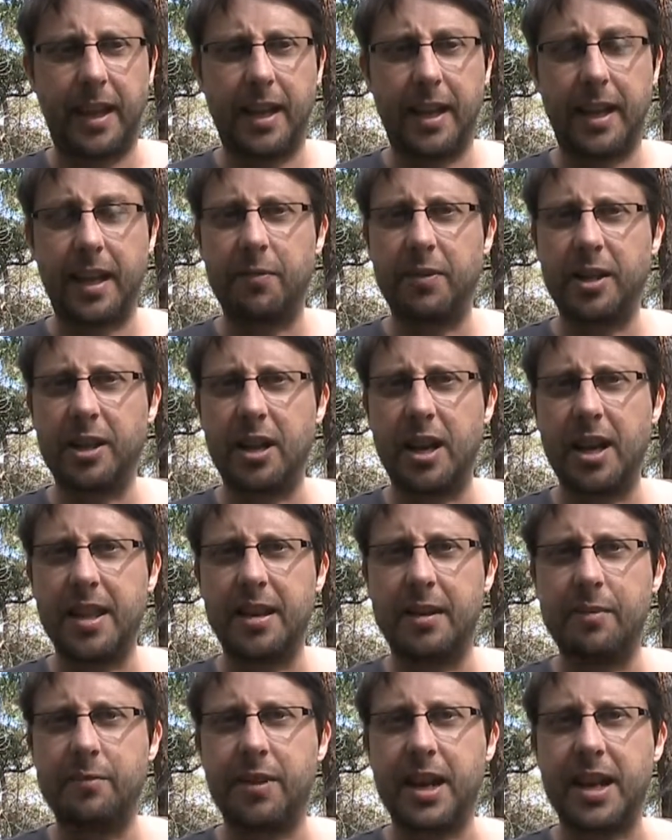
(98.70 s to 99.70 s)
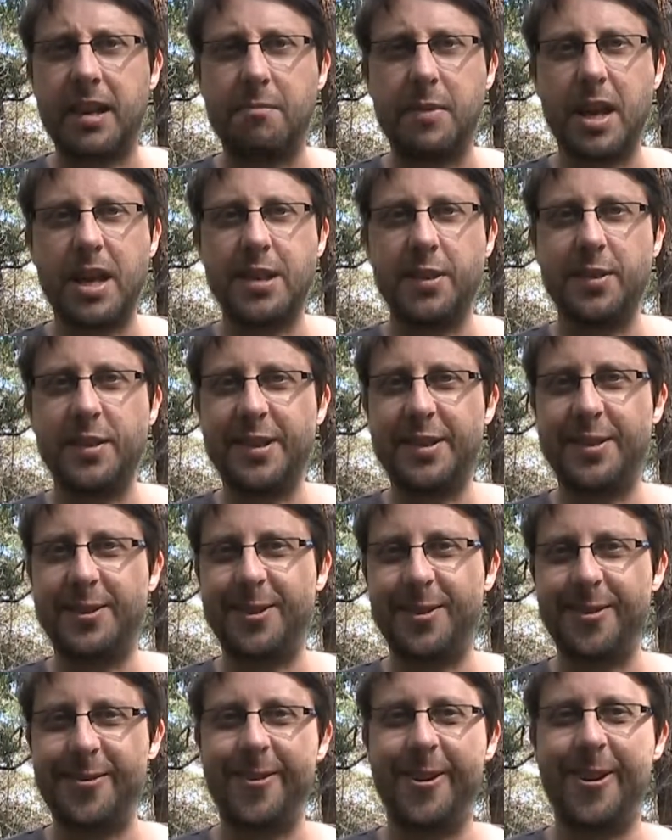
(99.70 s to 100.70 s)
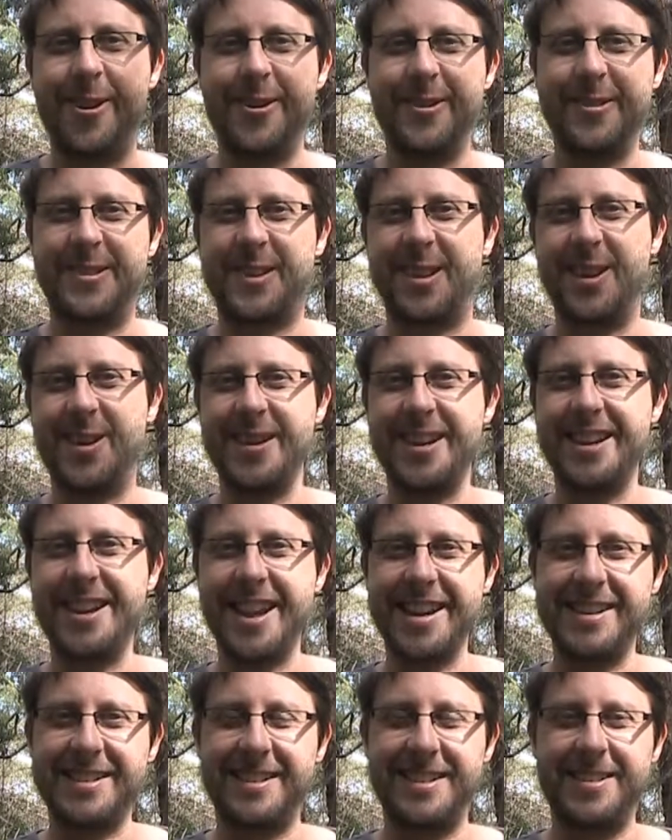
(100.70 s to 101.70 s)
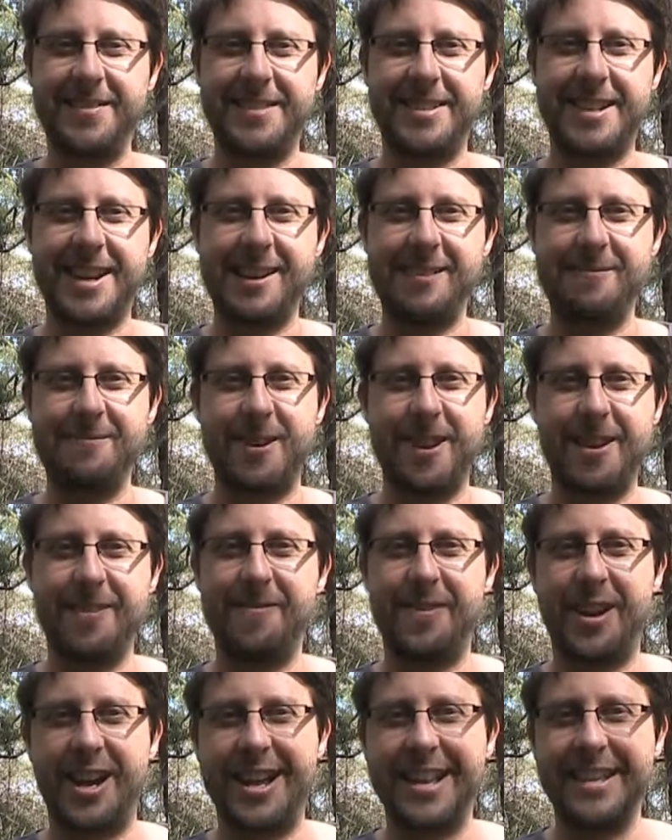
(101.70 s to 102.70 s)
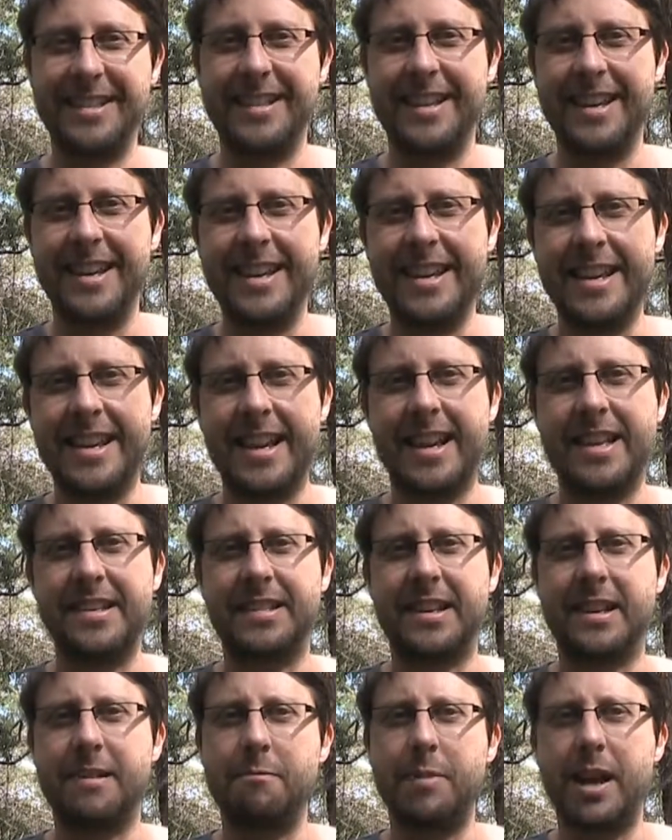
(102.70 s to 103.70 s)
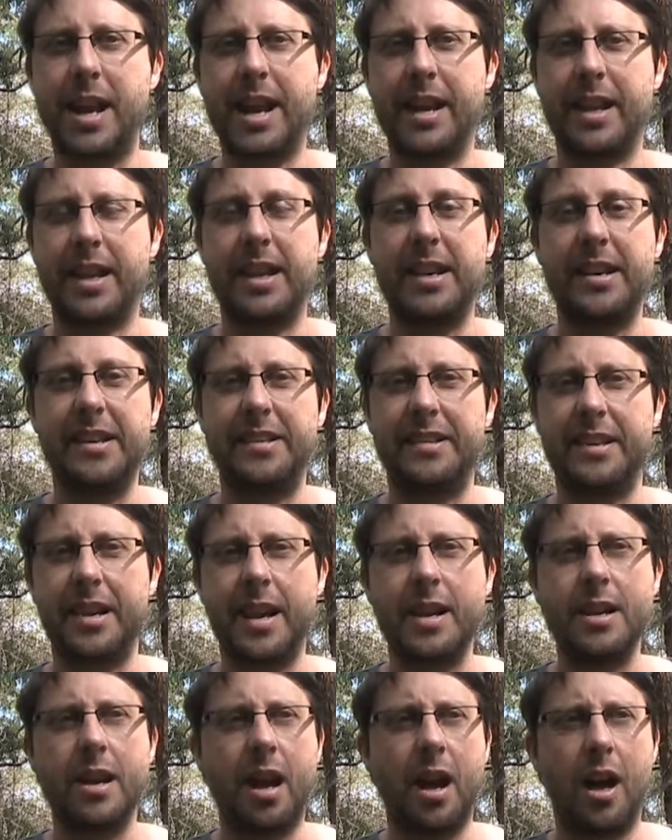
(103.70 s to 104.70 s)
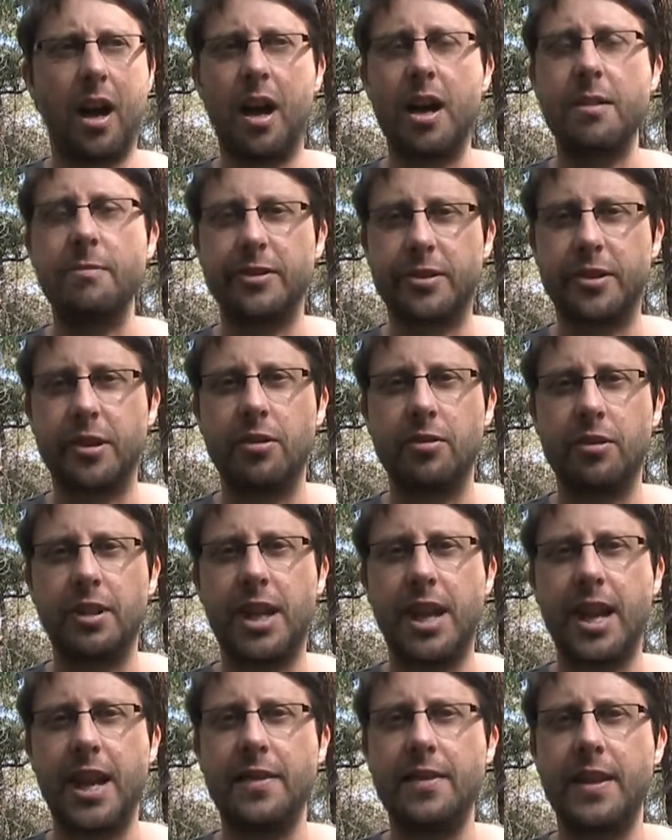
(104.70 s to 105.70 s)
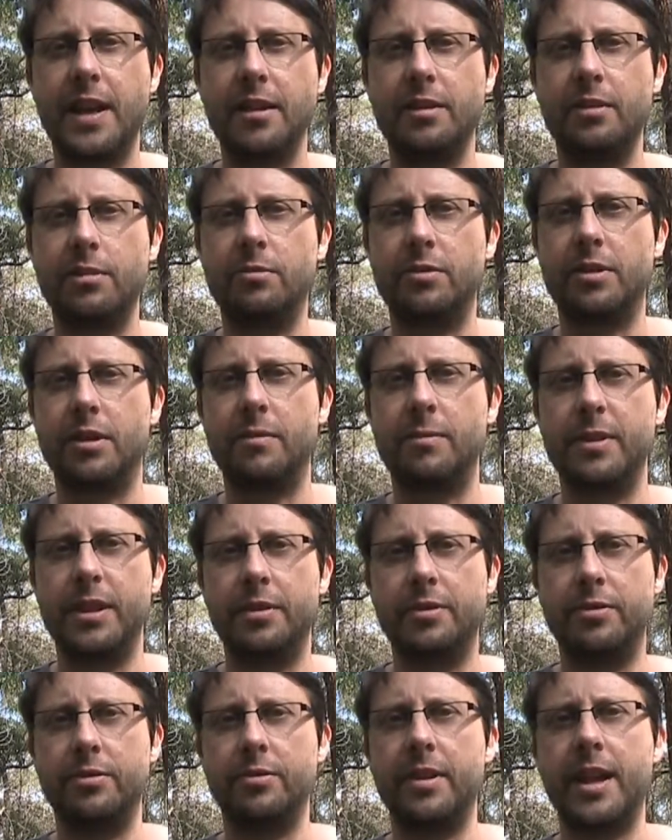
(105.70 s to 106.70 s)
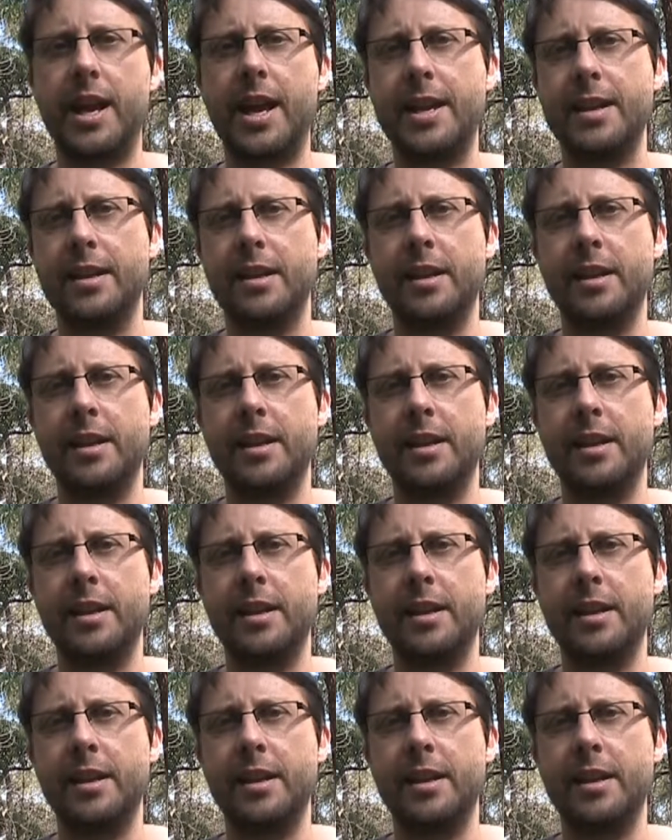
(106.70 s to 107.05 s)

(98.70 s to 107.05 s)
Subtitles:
every guy that I've recommended this to who's gone and actually taken my advice has come back and said, "I'm so glad that you told me to do that."